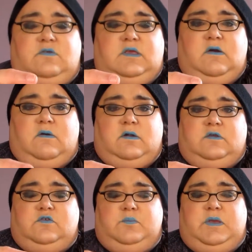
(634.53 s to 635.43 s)
the
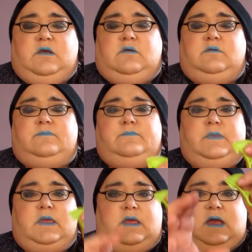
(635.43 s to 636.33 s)
orange peel,
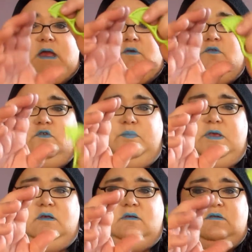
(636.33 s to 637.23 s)
and you just
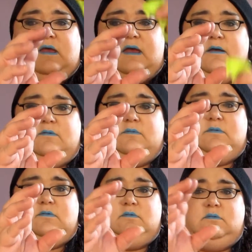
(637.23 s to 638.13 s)
peel down,
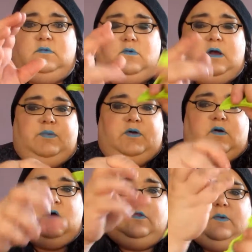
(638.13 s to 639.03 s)
or I peel
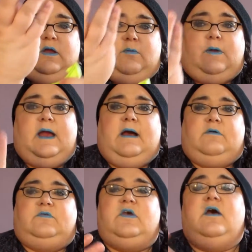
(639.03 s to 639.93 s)
all the way
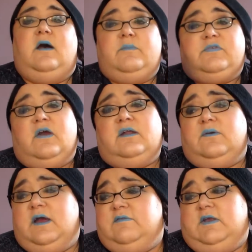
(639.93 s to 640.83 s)
around. I'm sorry I
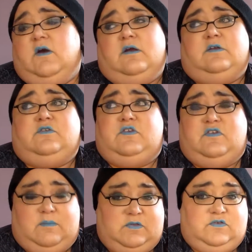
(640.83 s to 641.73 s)
don't have an orange to
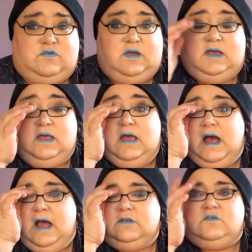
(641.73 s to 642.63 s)
demonstrate.
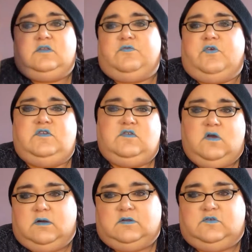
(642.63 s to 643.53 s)
I looked in the fridge and the
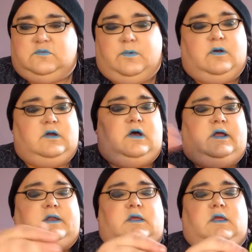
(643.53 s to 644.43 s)
oranges were all
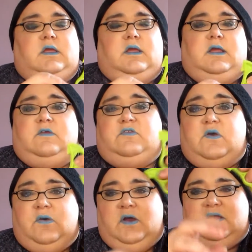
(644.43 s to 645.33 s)
gone. So